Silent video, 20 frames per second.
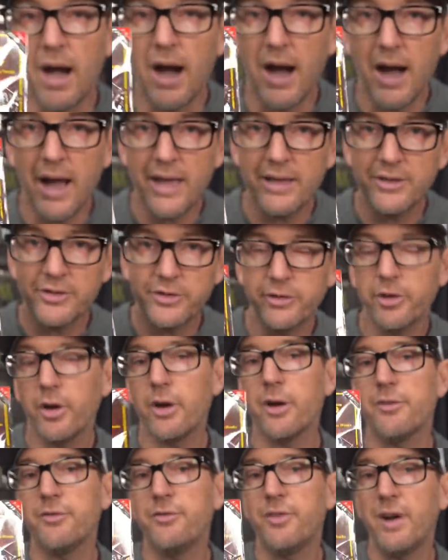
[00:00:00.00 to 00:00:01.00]
I
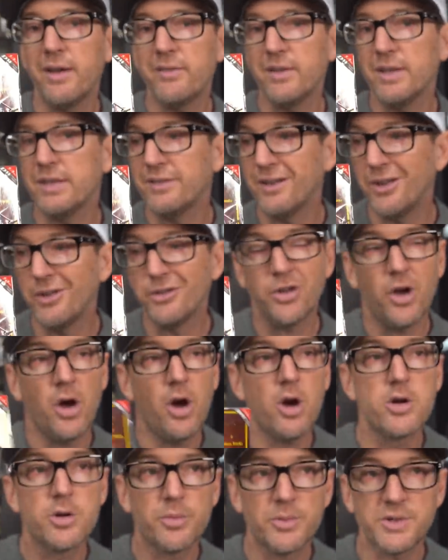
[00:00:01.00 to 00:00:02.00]
start 5 8 ounce
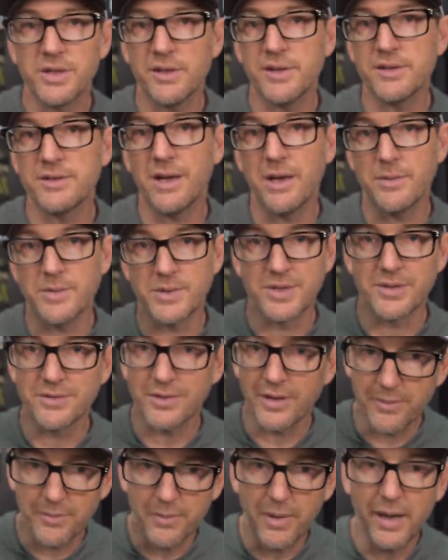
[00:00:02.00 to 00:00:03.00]
100% of the time. This is
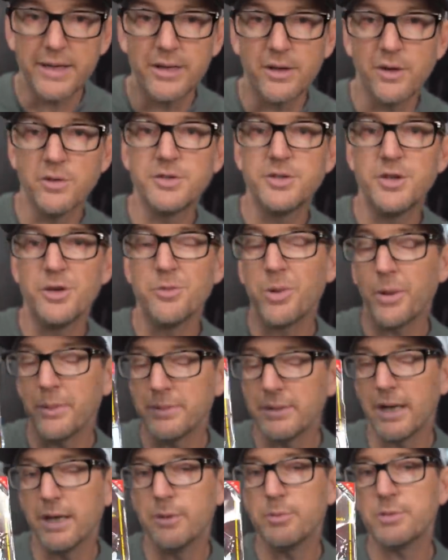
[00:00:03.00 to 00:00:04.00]
like my go-to,
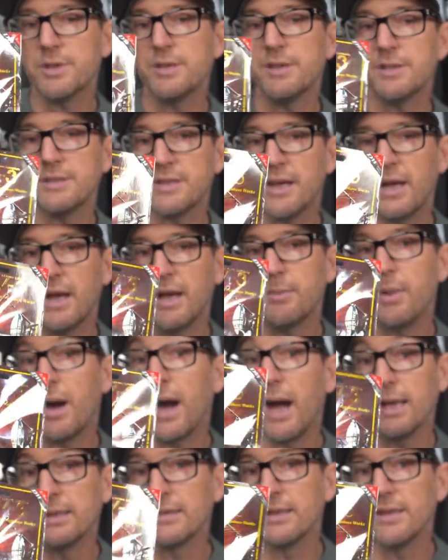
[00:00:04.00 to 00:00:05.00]
probably 90% of the time
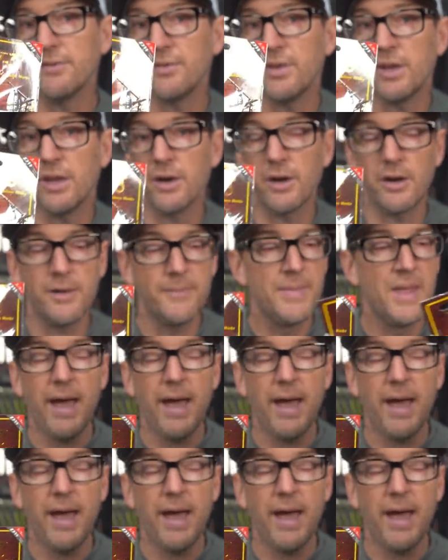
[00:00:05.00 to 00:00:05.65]
I live here.